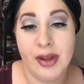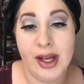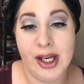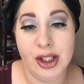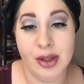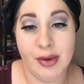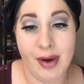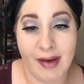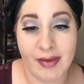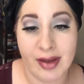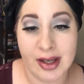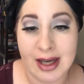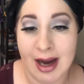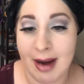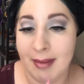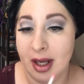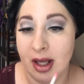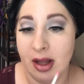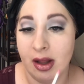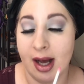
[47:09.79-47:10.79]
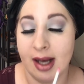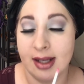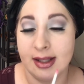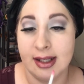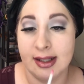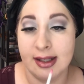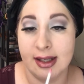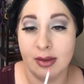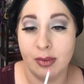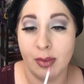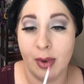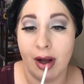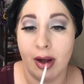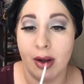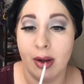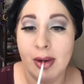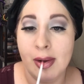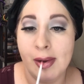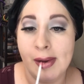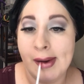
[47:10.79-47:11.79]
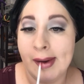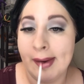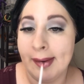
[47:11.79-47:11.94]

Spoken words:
they do have the diamond glosses as well.